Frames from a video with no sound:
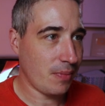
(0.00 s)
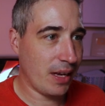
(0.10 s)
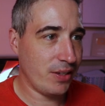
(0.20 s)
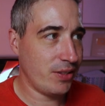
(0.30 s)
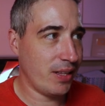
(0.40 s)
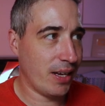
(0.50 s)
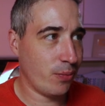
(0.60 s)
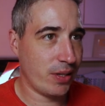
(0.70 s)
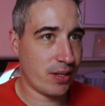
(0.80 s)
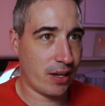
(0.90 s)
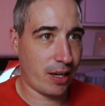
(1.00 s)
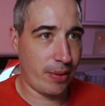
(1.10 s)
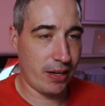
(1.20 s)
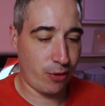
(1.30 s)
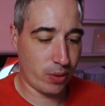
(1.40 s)
And you see that? We saw it come
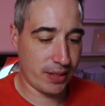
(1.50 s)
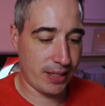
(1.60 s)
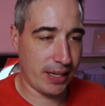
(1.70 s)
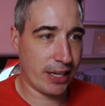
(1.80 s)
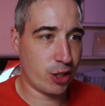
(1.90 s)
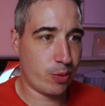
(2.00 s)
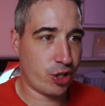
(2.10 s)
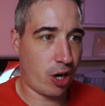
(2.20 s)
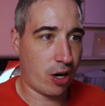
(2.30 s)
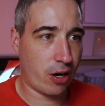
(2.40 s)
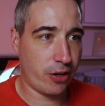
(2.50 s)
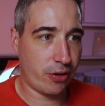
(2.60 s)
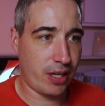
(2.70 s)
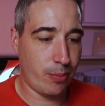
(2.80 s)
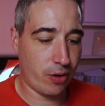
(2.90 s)
in. If you wanna see it again, just push R on
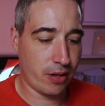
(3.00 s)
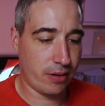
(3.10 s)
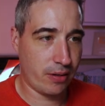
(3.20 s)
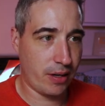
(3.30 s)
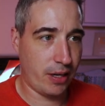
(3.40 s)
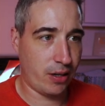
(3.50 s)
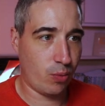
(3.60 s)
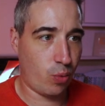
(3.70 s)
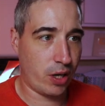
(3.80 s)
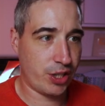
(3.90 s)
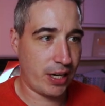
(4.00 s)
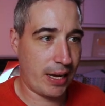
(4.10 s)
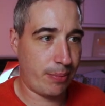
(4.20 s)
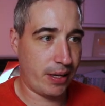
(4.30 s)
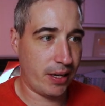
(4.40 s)
your keyboard and you can watch it
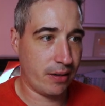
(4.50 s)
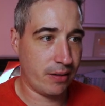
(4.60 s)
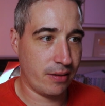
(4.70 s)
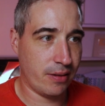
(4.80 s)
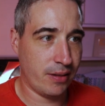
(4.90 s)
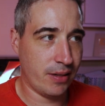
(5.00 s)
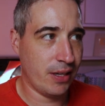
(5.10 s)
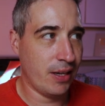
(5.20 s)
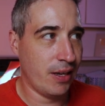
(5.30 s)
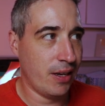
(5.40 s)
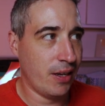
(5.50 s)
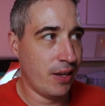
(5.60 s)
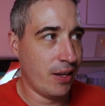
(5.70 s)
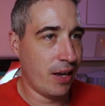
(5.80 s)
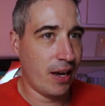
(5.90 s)
happen again.
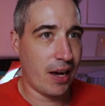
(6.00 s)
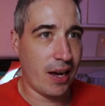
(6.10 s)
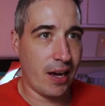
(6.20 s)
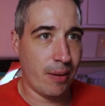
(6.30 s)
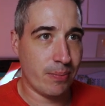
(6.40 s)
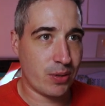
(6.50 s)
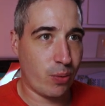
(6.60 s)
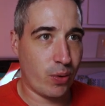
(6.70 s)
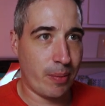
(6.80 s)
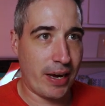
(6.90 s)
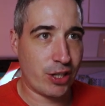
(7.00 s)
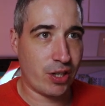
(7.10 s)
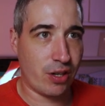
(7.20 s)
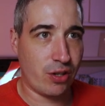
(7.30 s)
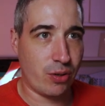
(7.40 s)
Um, so what I'm
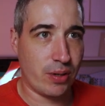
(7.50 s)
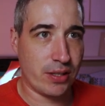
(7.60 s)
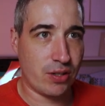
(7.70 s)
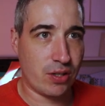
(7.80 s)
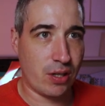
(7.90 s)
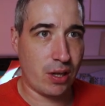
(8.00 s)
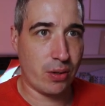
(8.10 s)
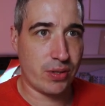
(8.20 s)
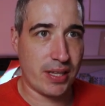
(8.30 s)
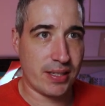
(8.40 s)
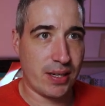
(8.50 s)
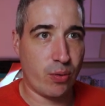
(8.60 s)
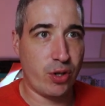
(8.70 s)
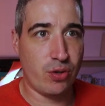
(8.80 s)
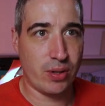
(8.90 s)
actually going to do, let's just close this. Now
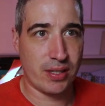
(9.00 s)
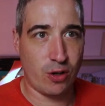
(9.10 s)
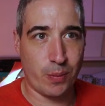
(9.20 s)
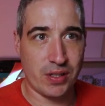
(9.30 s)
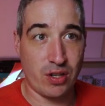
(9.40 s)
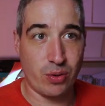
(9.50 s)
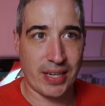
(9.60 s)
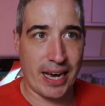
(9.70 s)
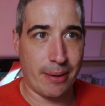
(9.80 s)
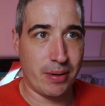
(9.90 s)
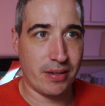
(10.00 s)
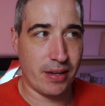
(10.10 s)
when you do this, it opens a new tab.